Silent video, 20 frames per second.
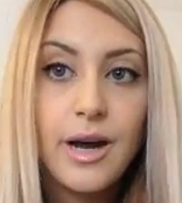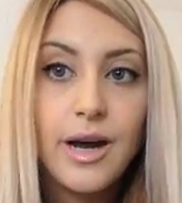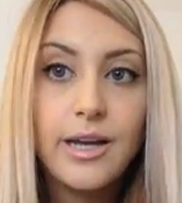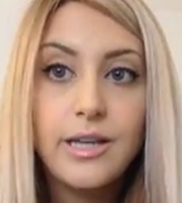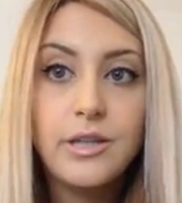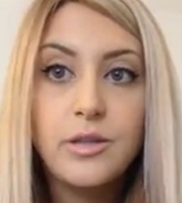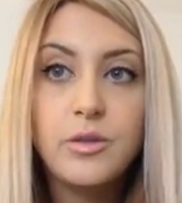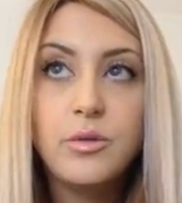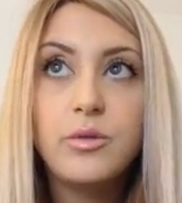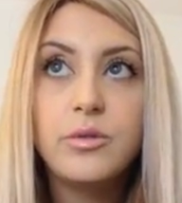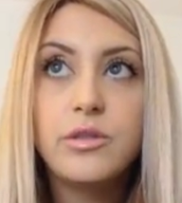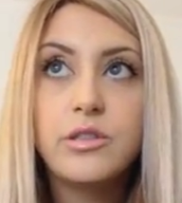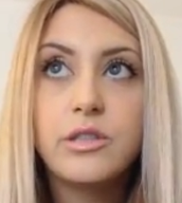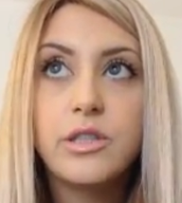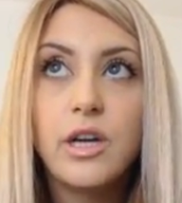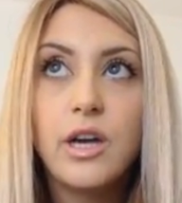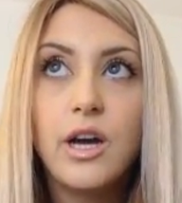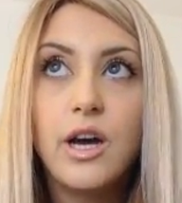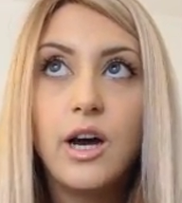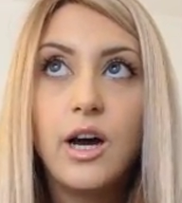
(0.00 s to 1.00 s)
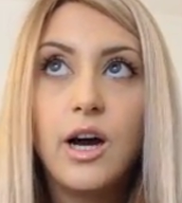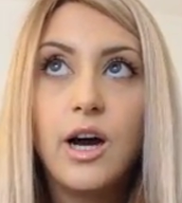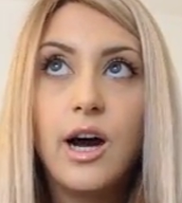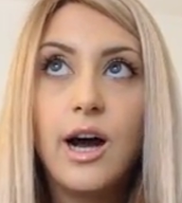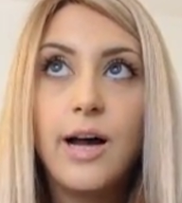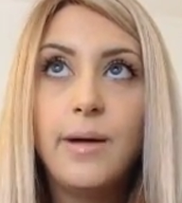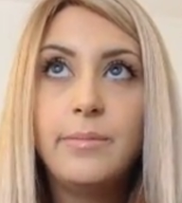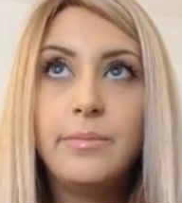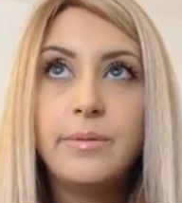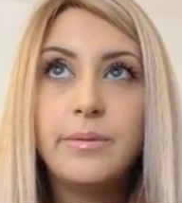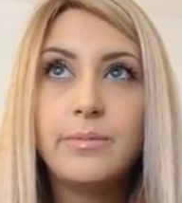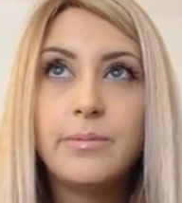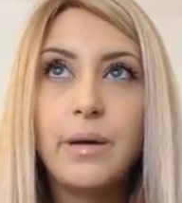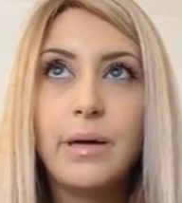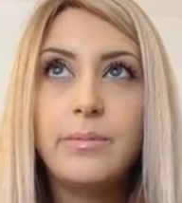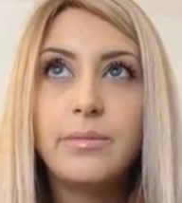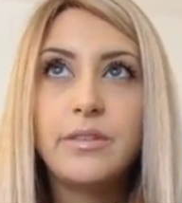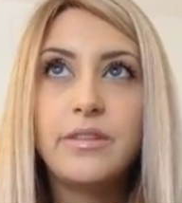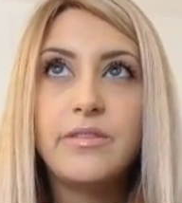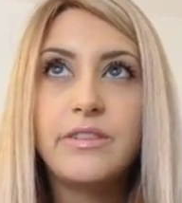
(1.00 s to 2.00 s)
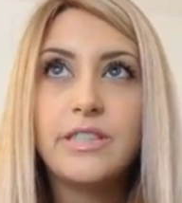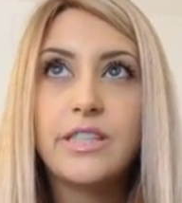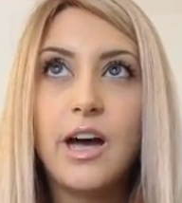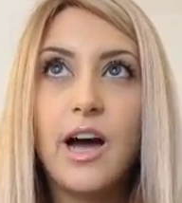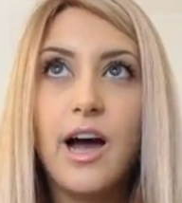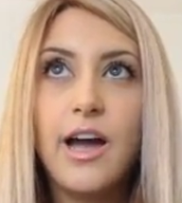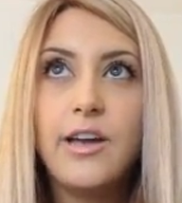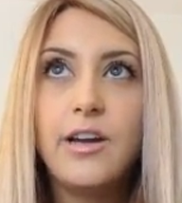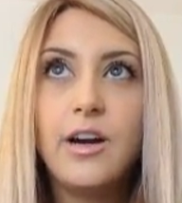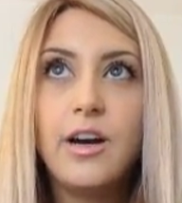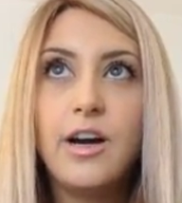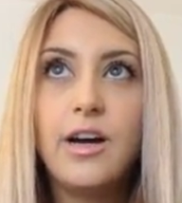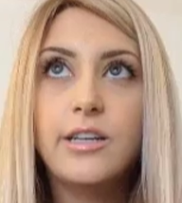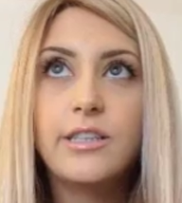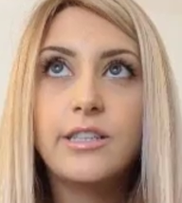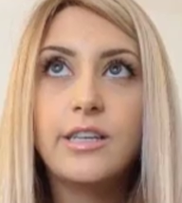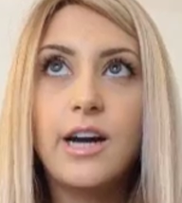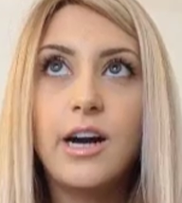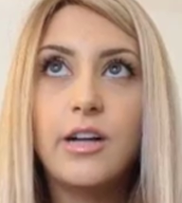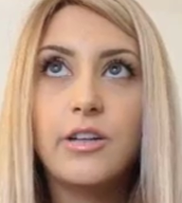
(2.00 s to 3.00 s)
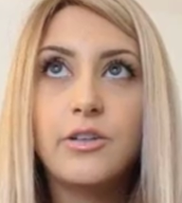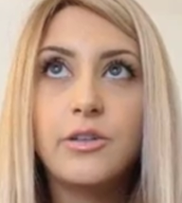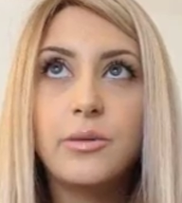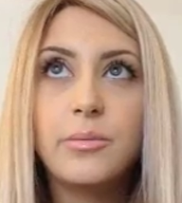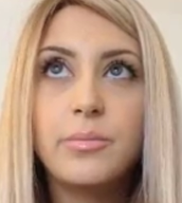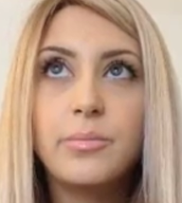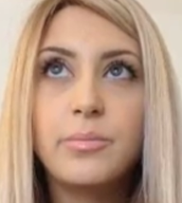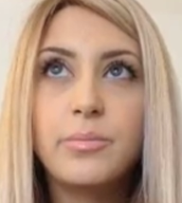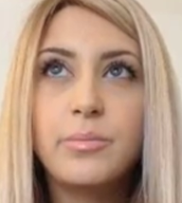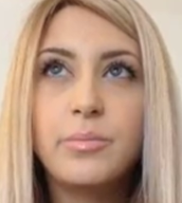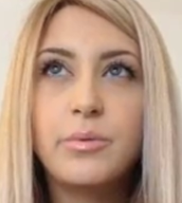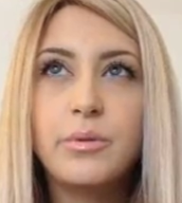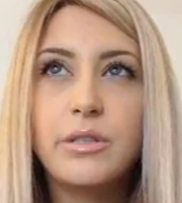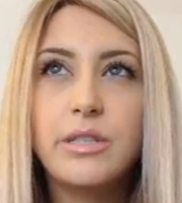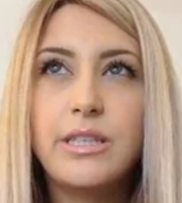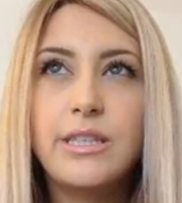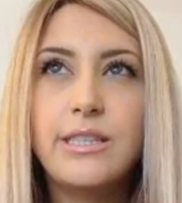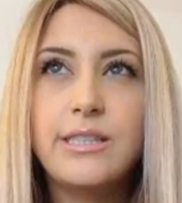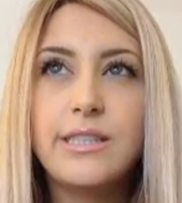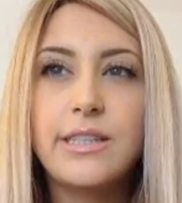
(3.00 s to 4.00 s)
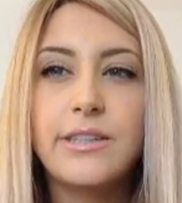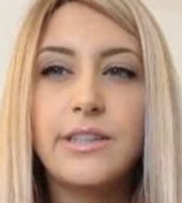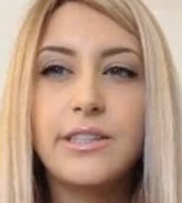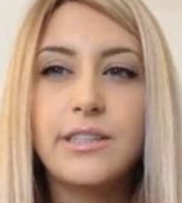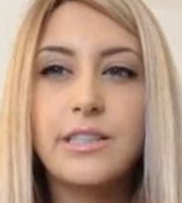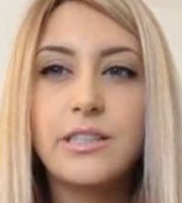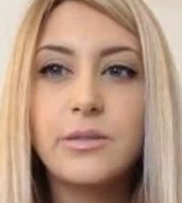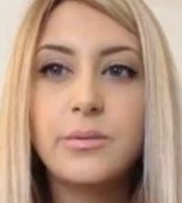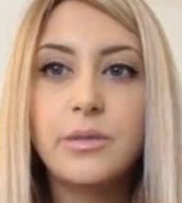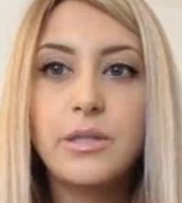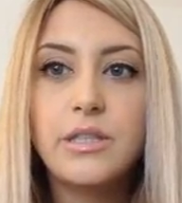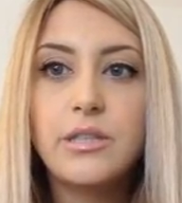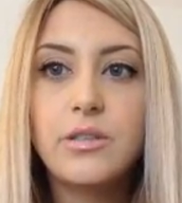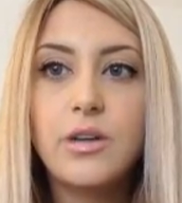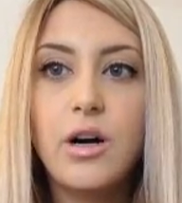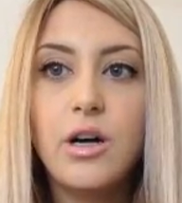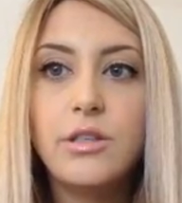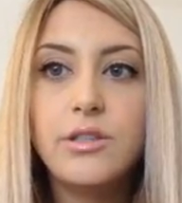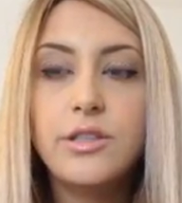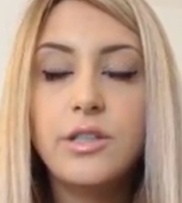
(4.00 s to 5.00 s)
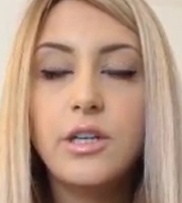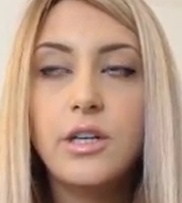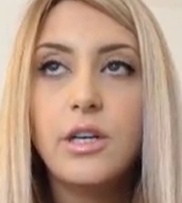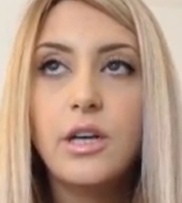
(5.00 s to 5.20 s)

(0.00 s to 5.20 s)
I used, I believe it's Ion Color Brilliance, I think that's what it's called.